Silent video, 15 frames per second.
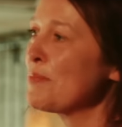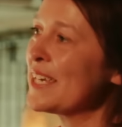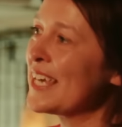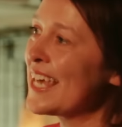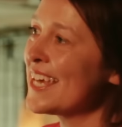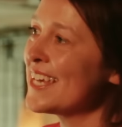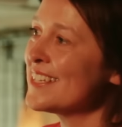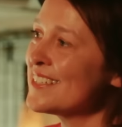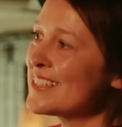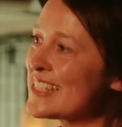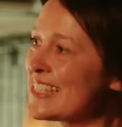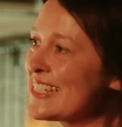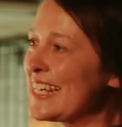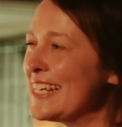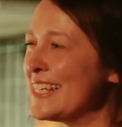dropping
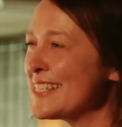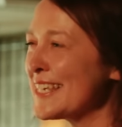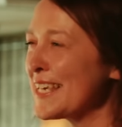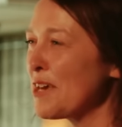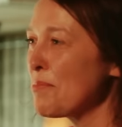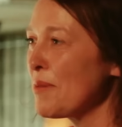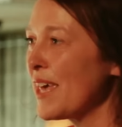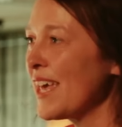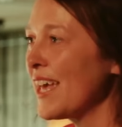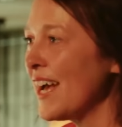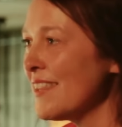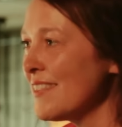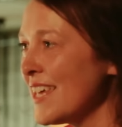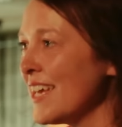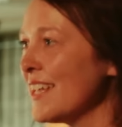hints, teasing a
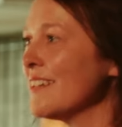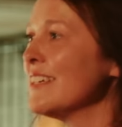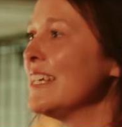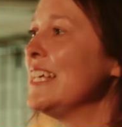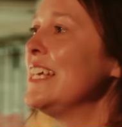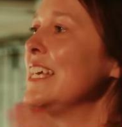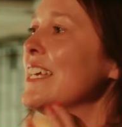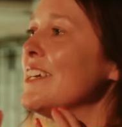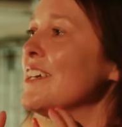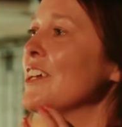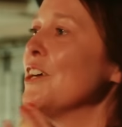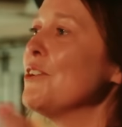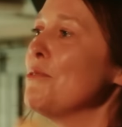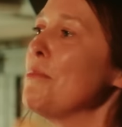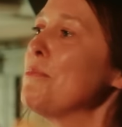bit, and then, you
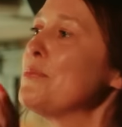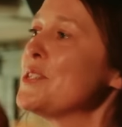know,